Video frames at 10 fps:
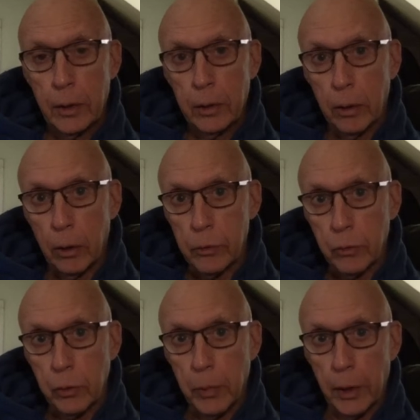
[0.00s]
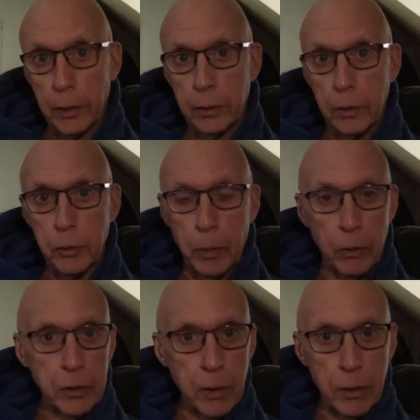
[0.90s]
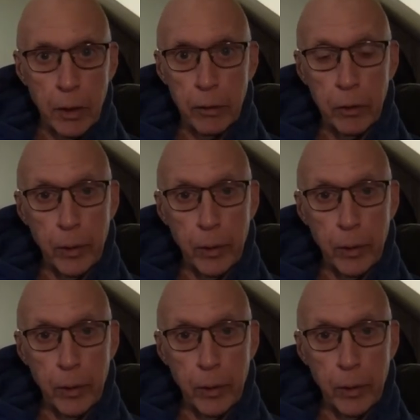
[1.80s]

The cultures behind conspiracy theory